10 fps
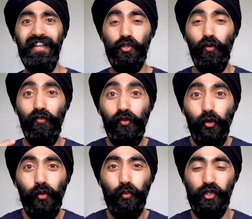sort of
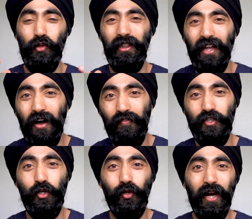food which you love
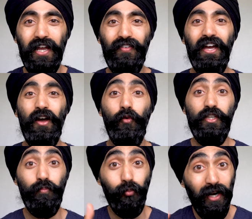and you crave,
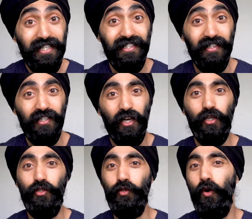with braces,
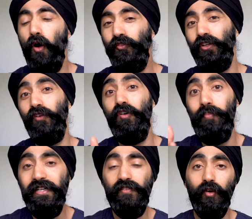you often are
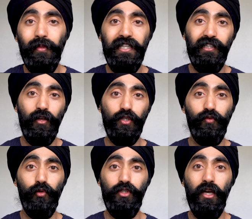forbidden from eating those
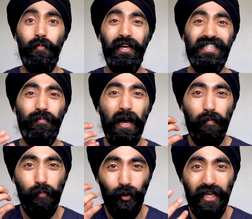foods because it
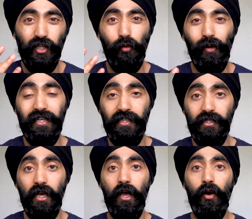might break your
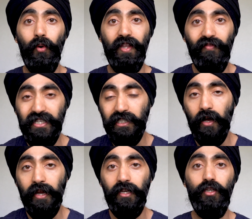braces. With
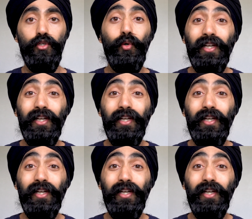Invisalign, you